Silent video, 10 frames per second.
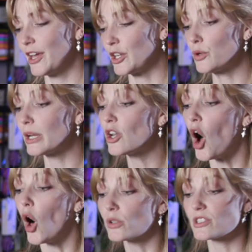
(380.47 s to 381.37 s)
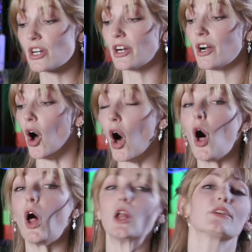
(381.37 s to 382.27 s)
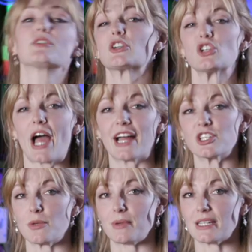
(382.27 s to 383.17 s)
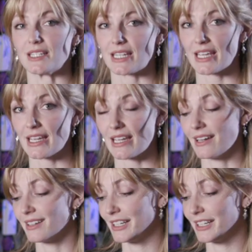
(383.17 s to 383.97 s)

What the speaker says: you can alter all of your ChatGPT